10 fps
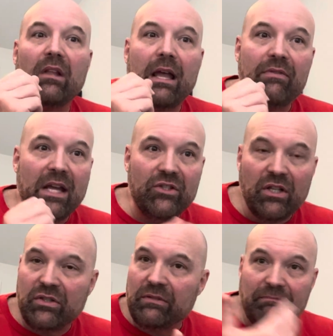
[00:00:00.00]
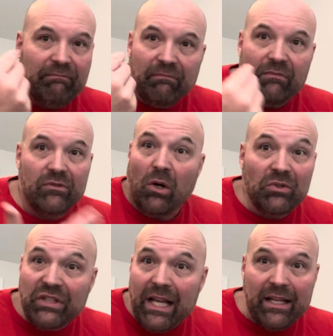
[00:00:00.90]
and they just don't
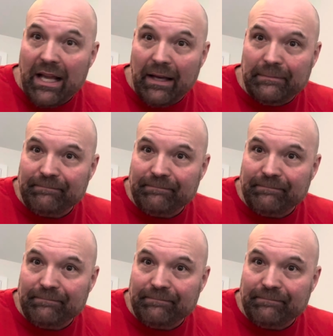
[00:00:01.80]
see it yet.